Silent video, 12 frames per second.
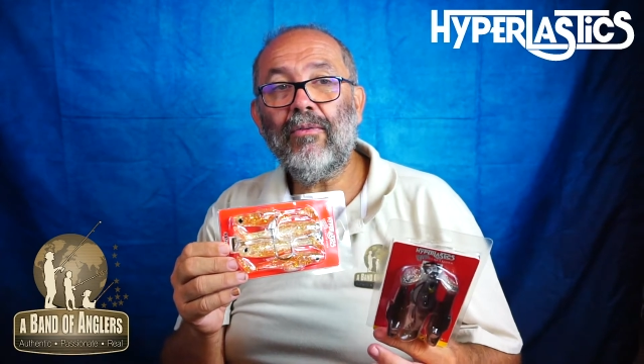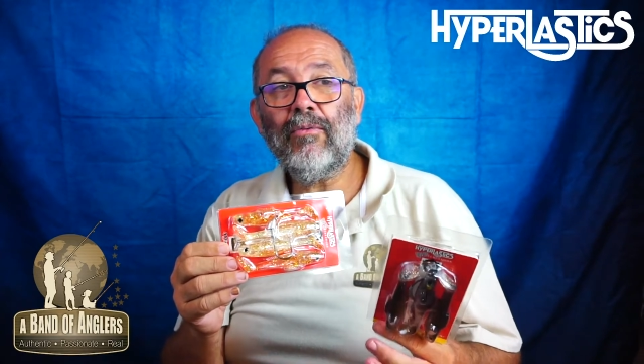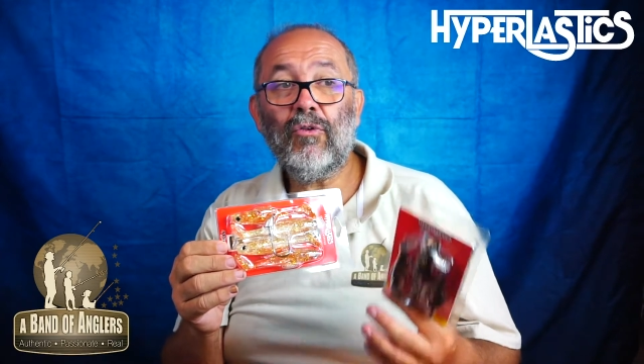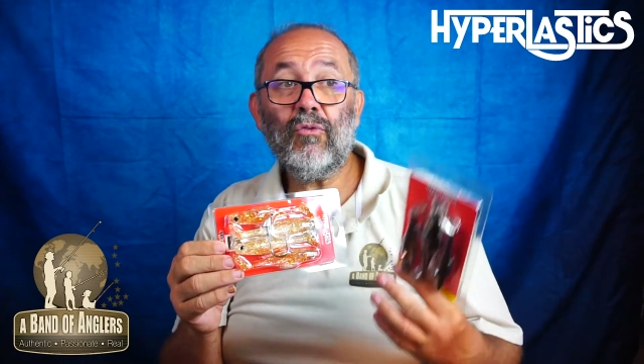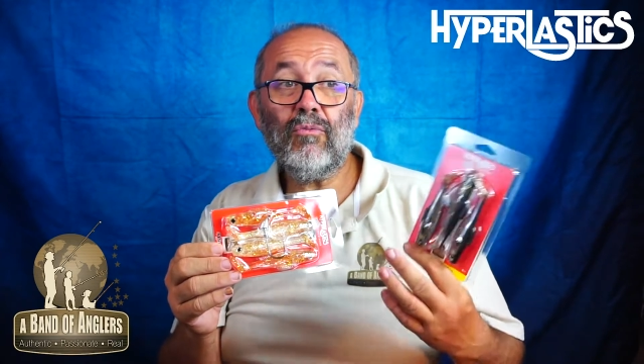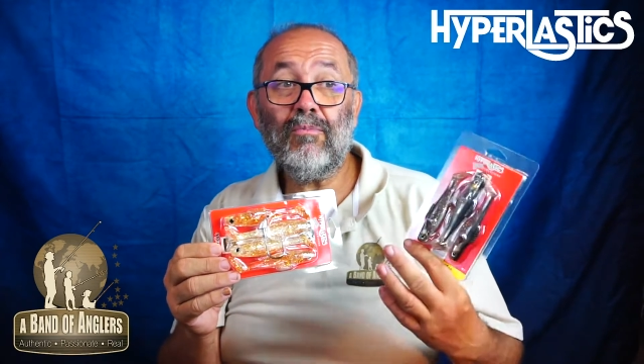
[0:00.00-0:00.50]

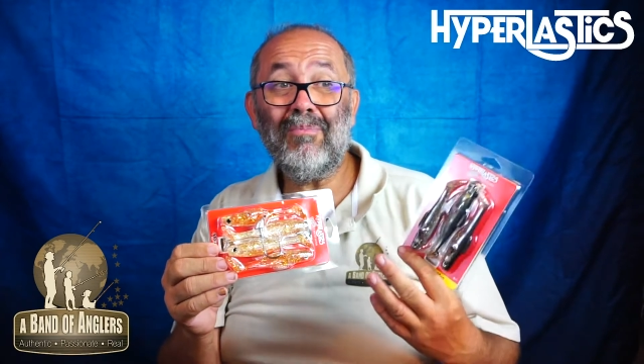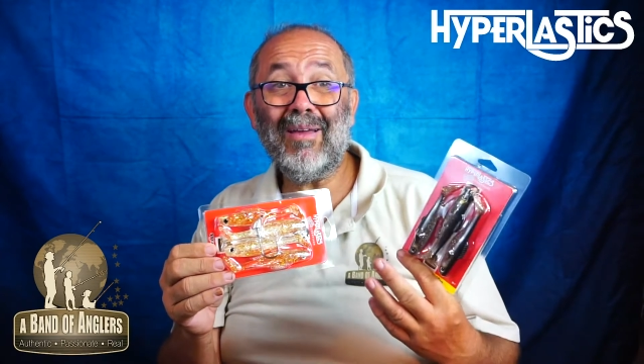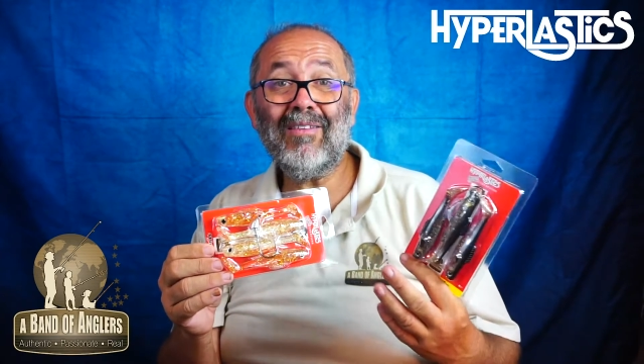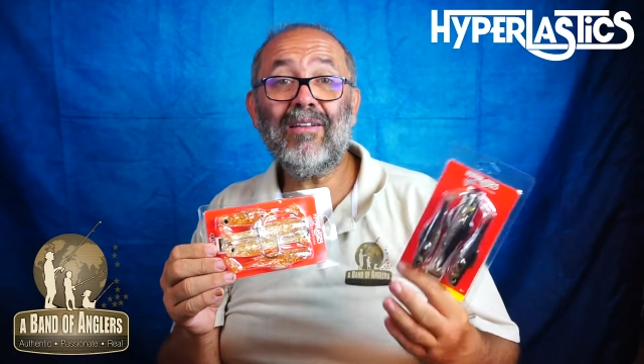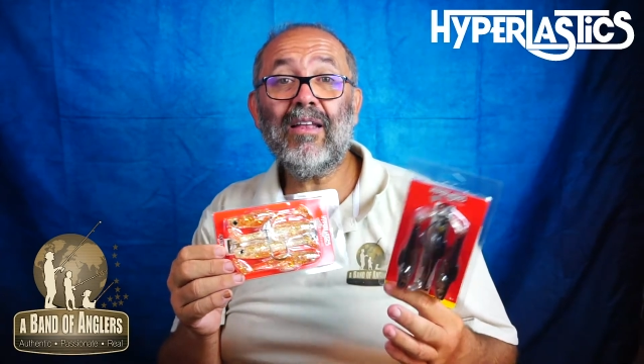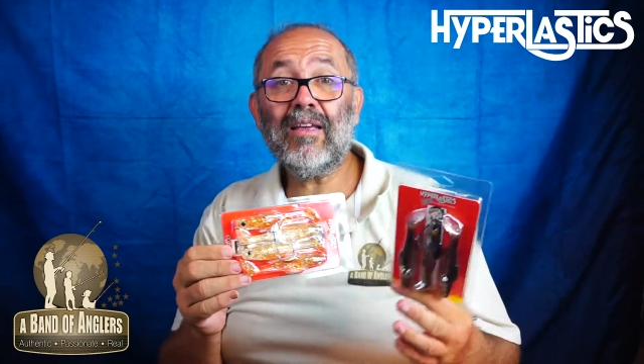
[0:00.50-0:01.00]
to
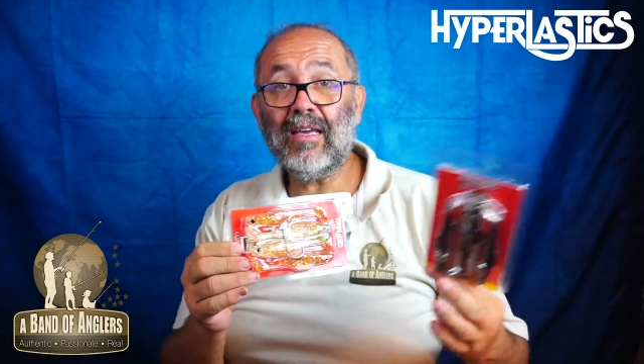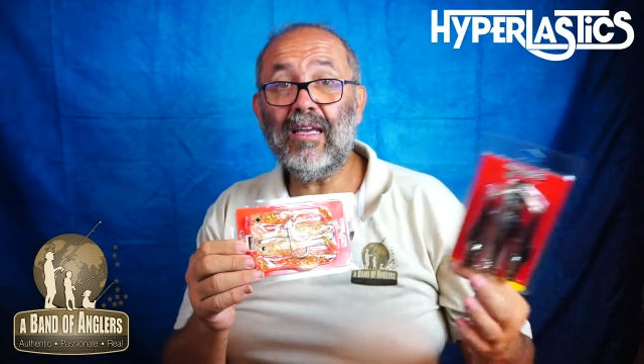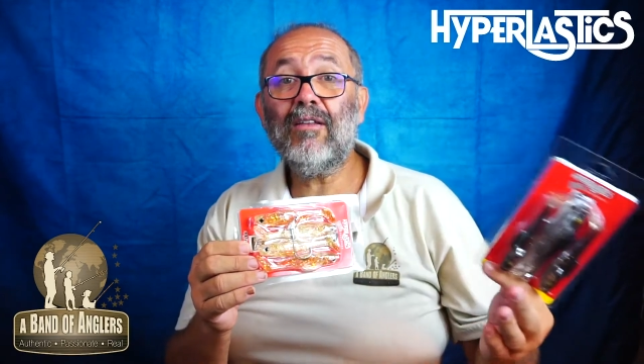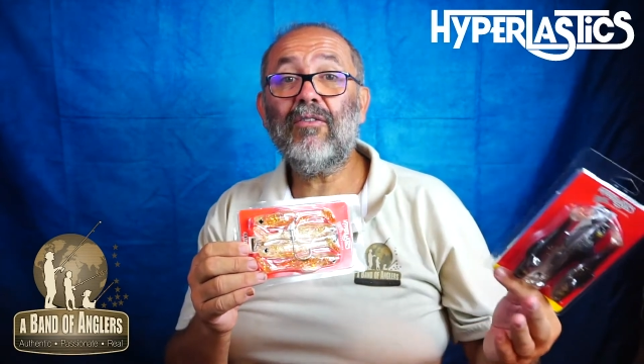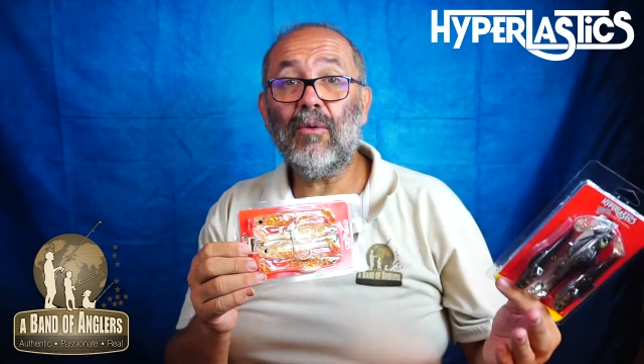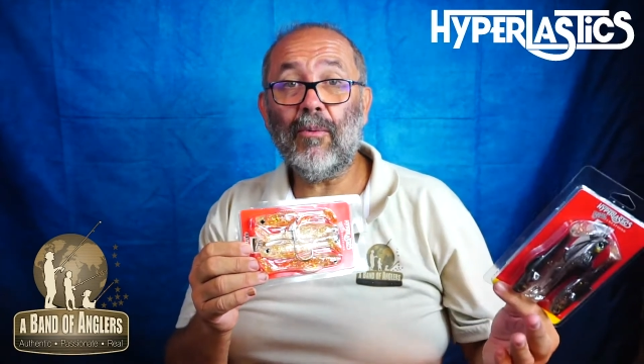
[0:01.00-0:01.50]
basically
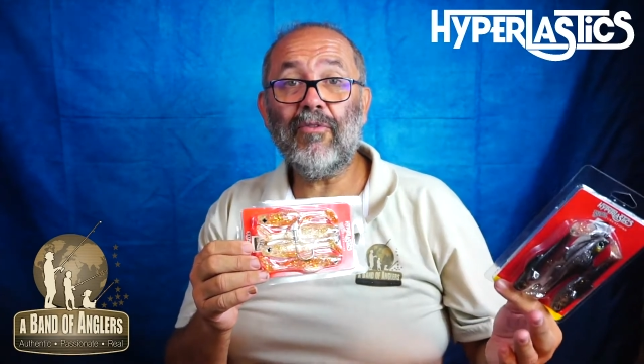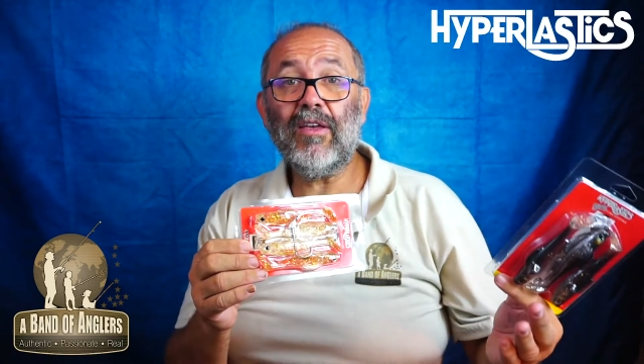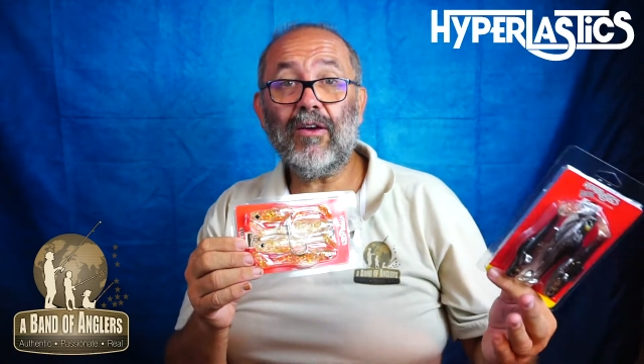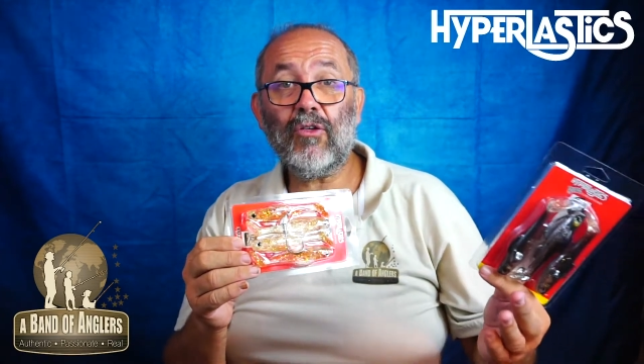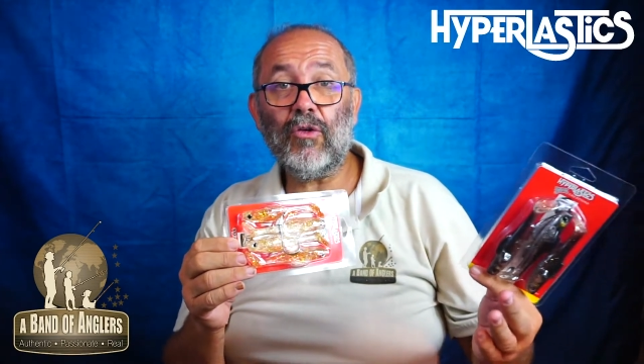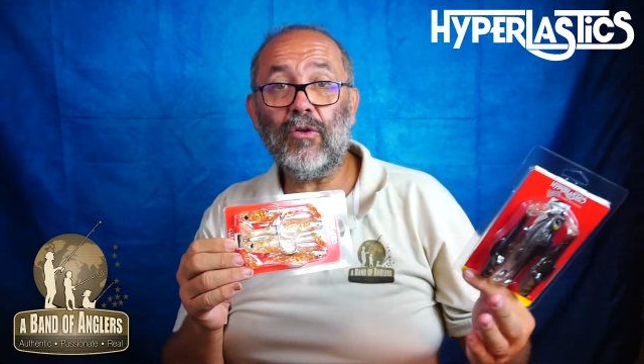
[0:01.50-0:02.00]
kill some of the
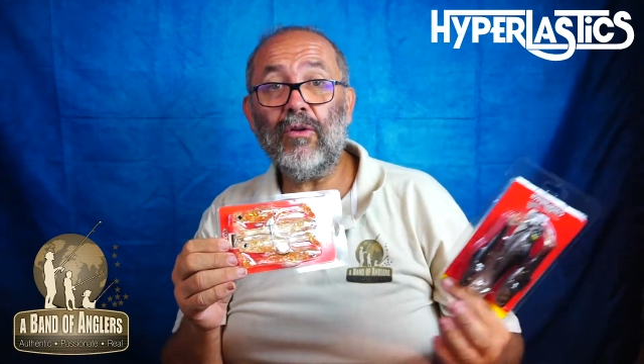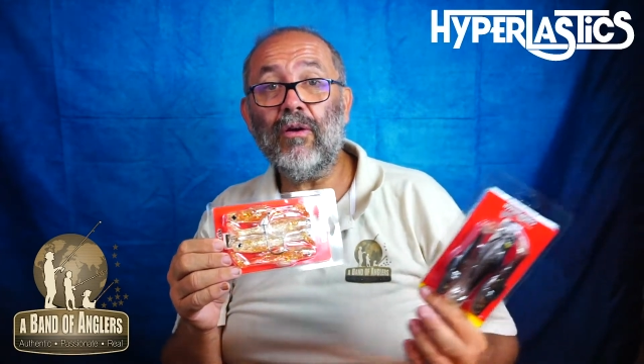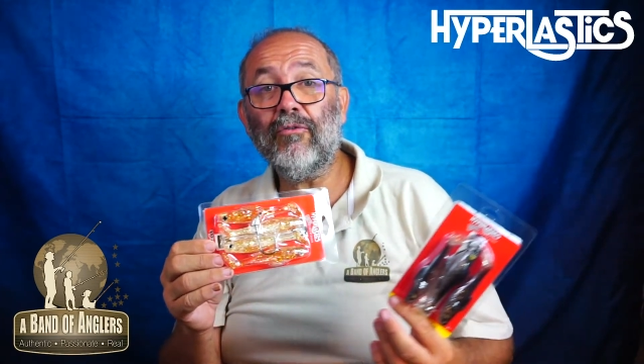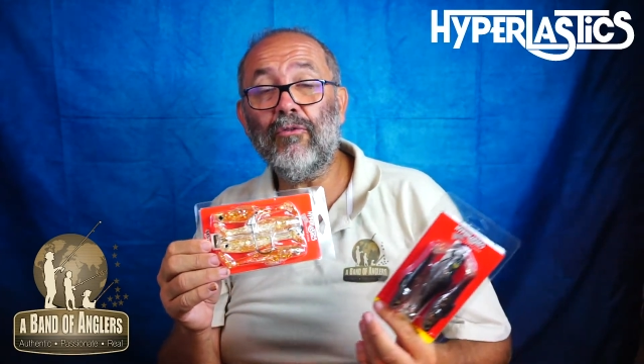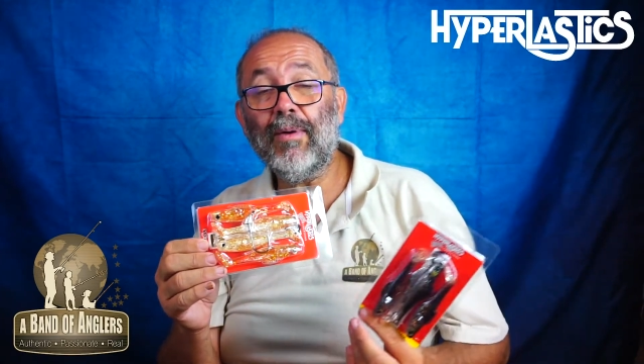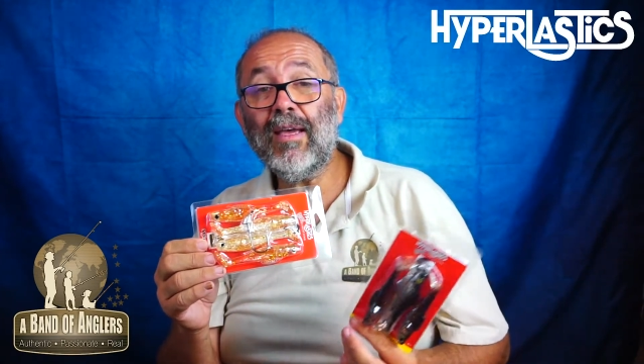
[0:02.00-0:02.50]
action
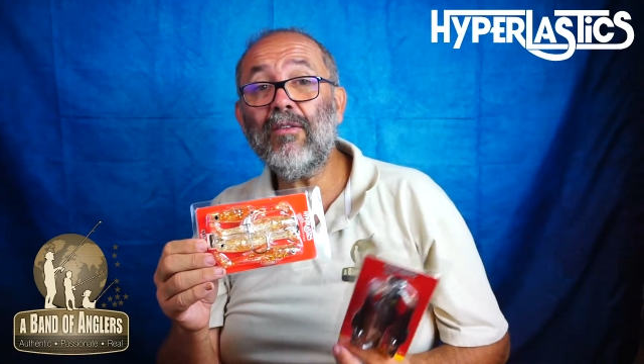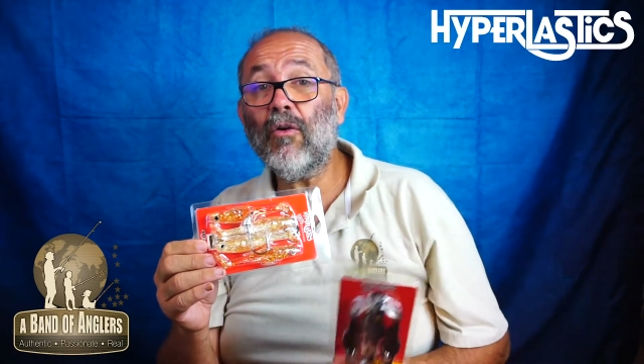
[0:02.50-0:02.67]
of the bait,